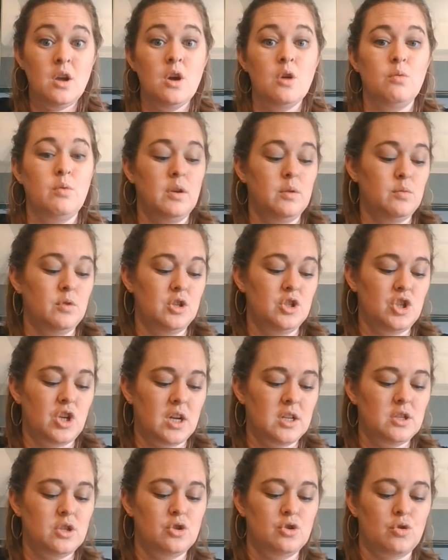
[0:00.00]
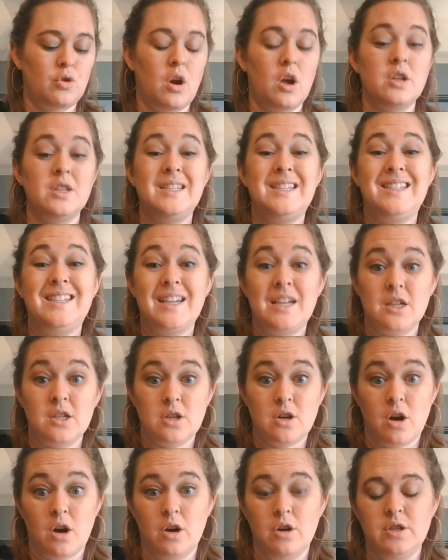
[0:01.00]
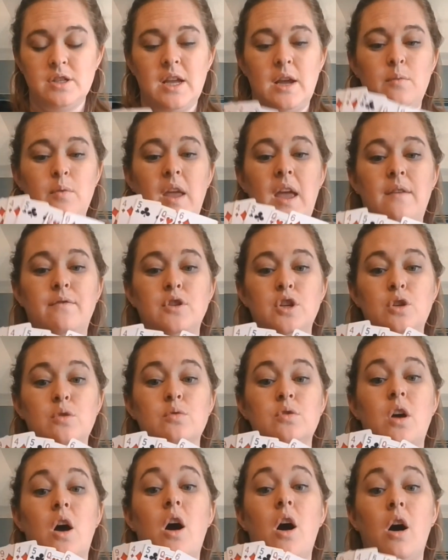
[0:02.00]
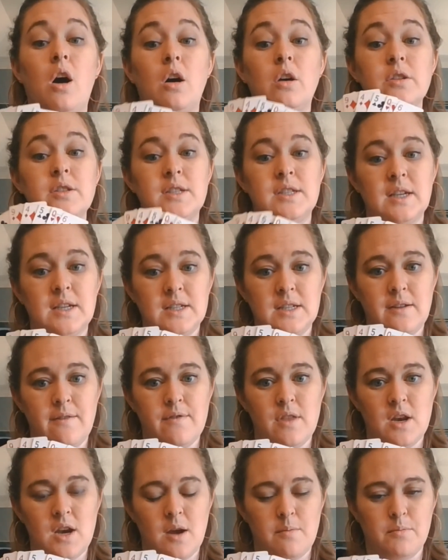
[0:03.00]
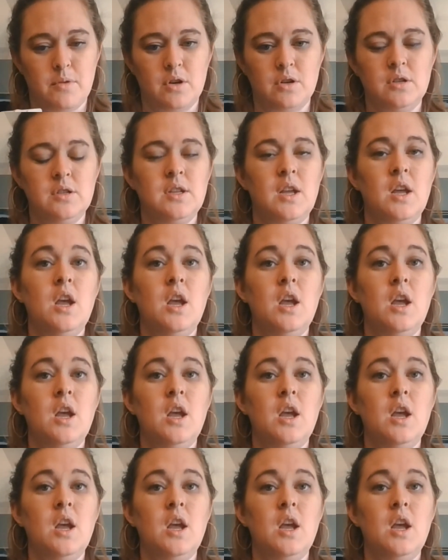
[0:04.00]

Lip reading: we would just draw 6 cards and we have to use all 6 of the numbers.